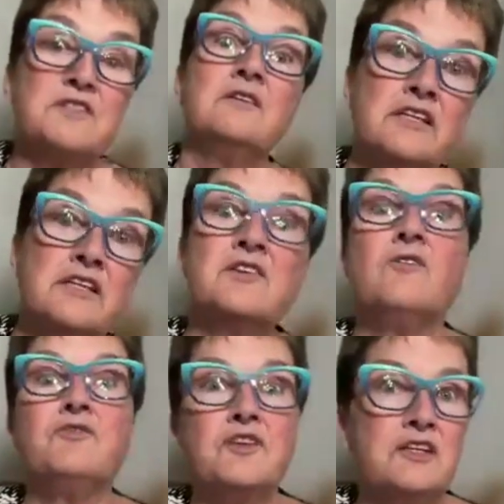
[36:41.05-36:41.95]
the lids all
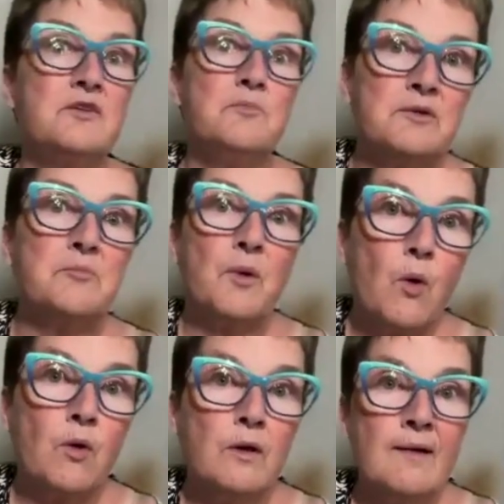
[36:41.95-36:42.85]
fit in the big
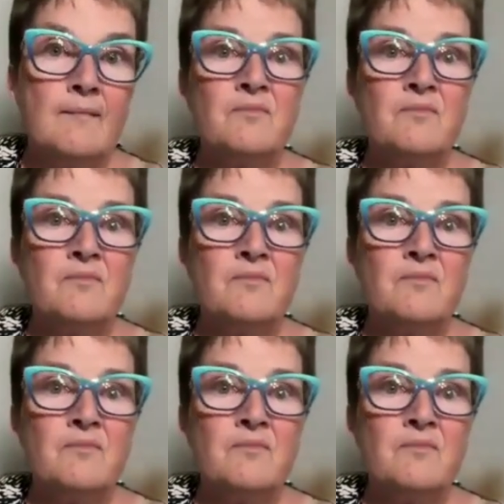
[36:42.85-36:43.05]
bowl.